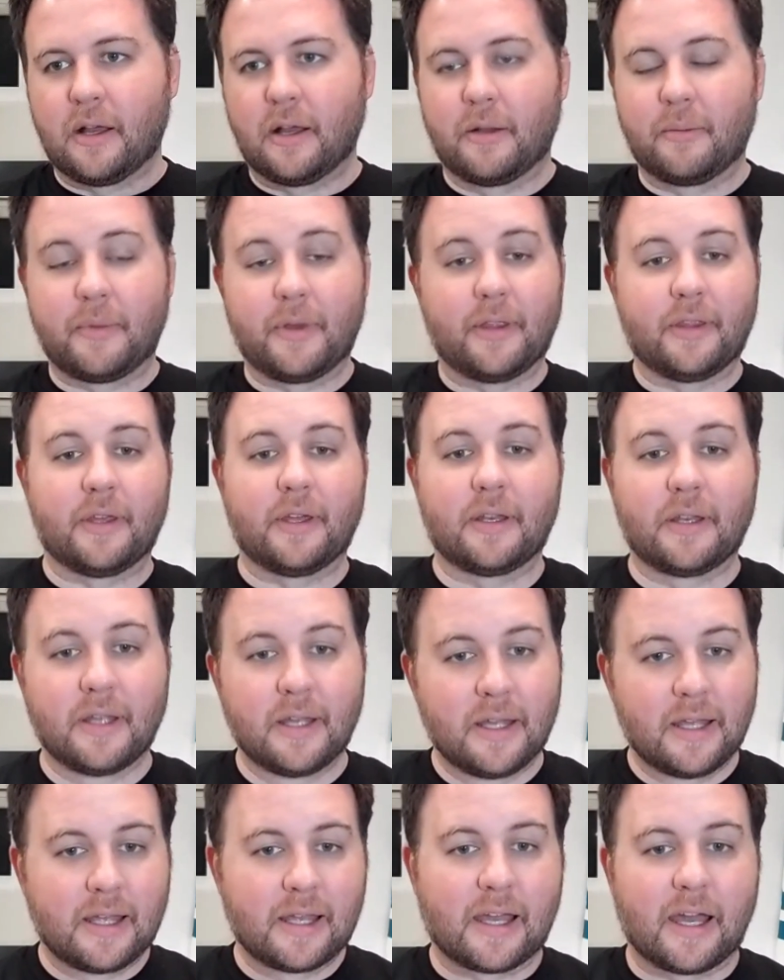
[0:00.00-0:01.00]
Um, and then
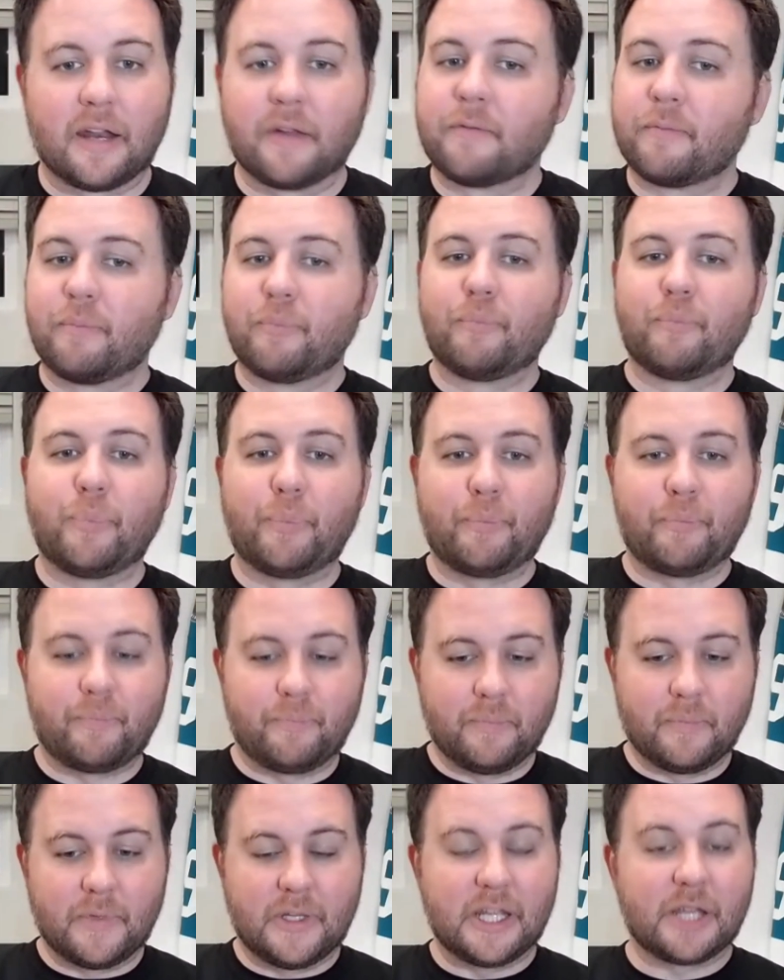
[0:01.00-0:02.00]
kind of
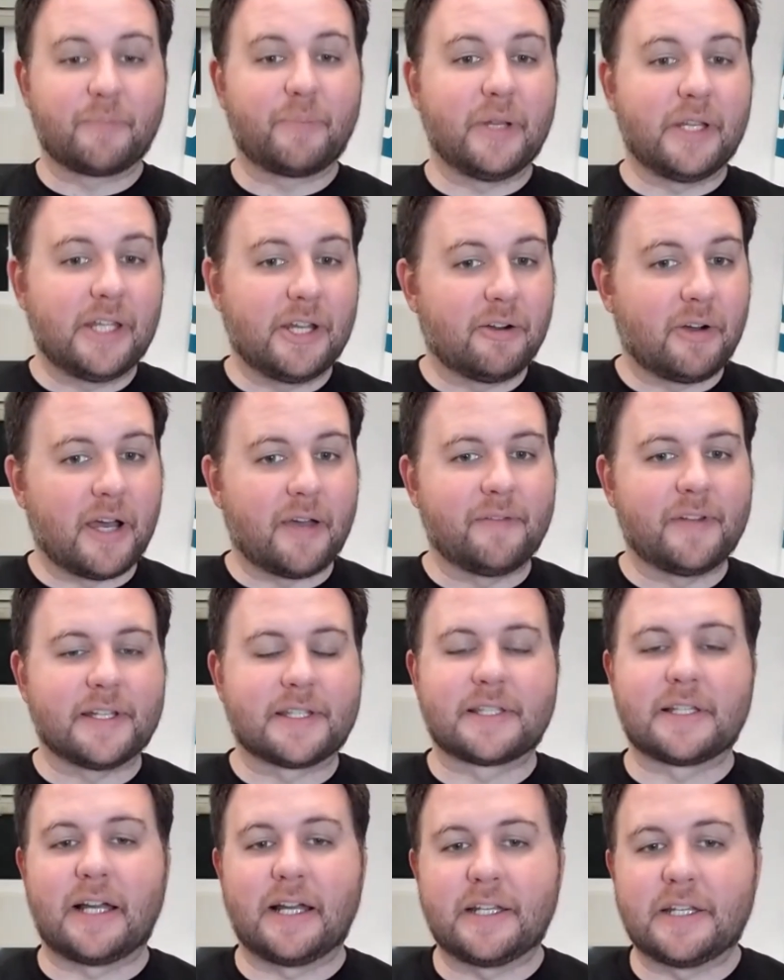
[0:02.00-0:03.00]
Nick Benito having
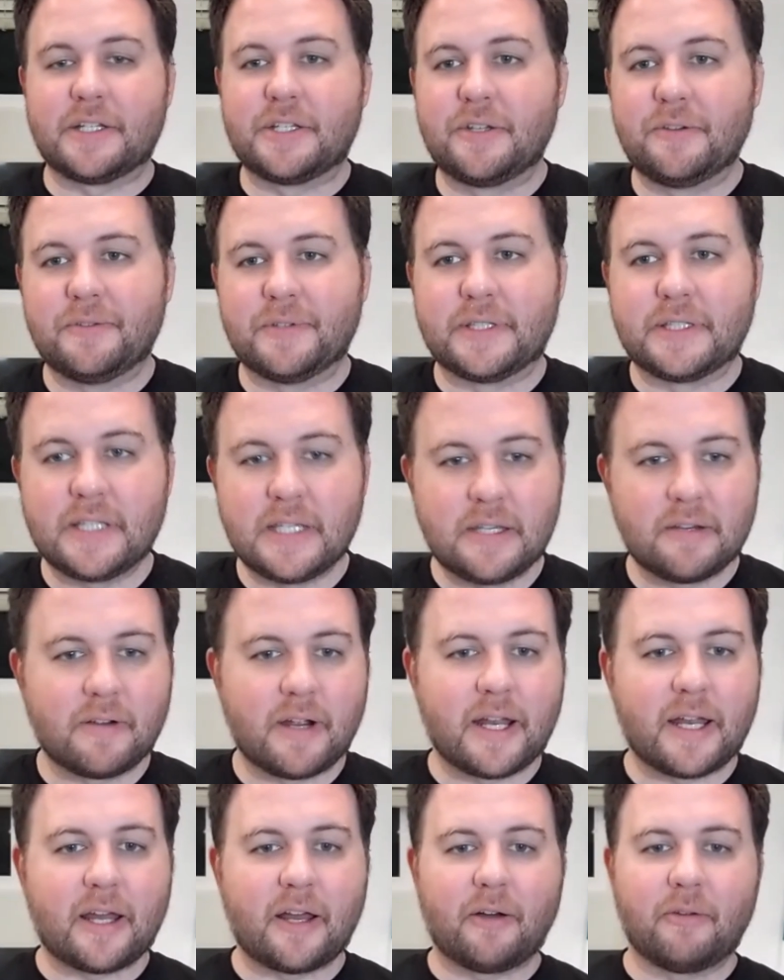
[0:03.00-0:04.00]
to slide to two C
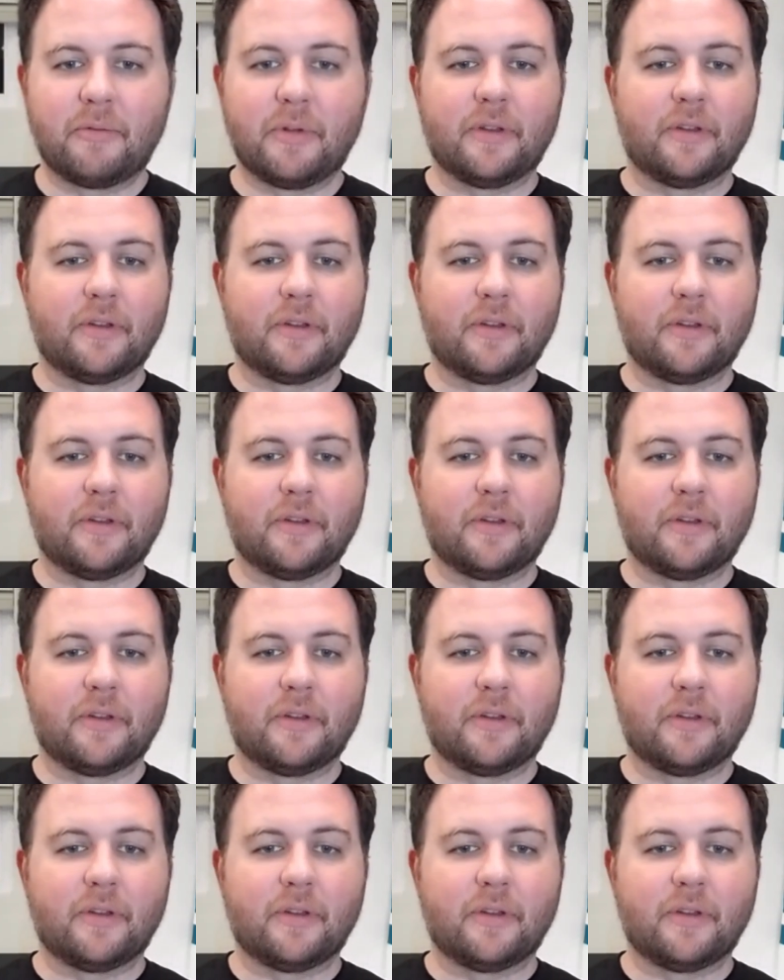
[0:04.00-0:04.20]
right now.